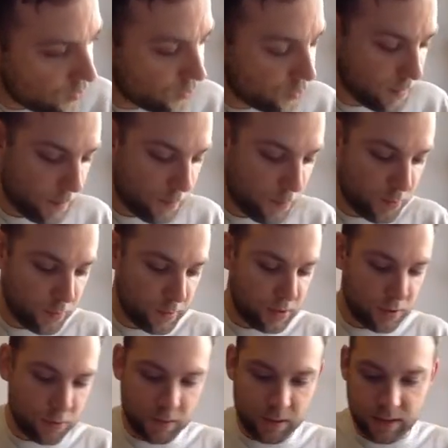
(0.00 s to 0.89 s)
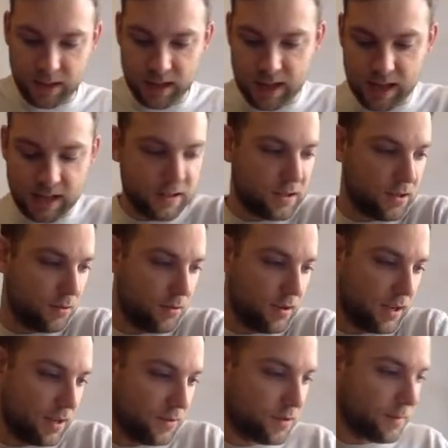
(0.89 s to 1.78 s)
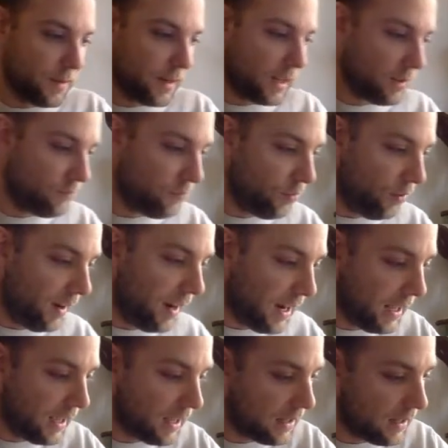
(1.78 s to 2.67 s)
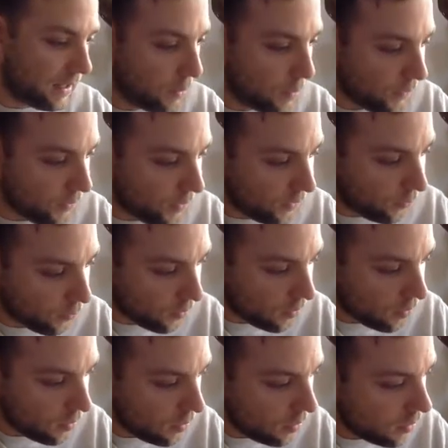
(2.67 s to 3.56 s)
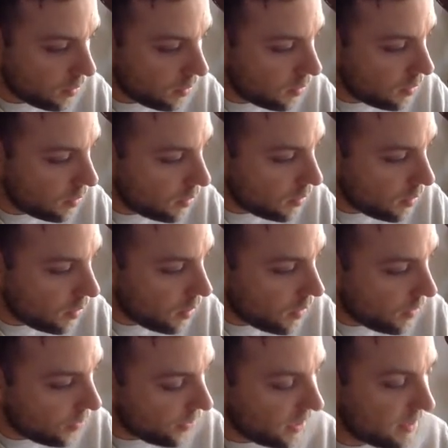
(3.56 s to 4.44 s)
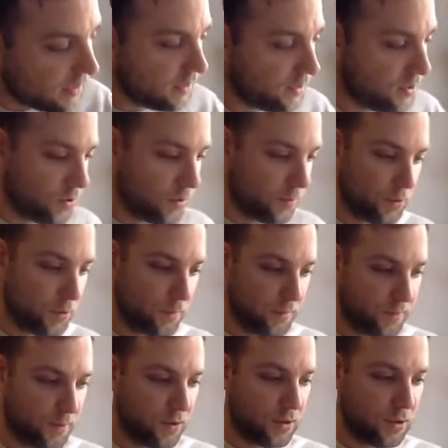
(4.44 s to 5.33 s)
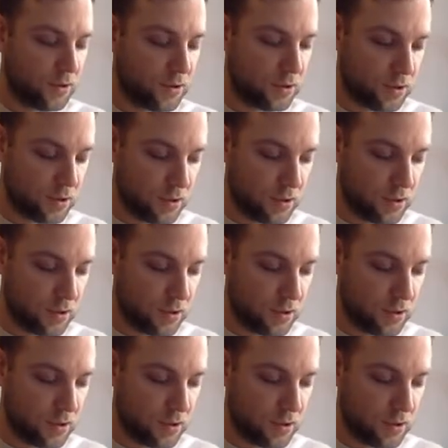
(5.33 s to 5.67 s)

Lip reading: Remember, we were doing these two here. Just make it really clear with this one. These are the two I'm doing first.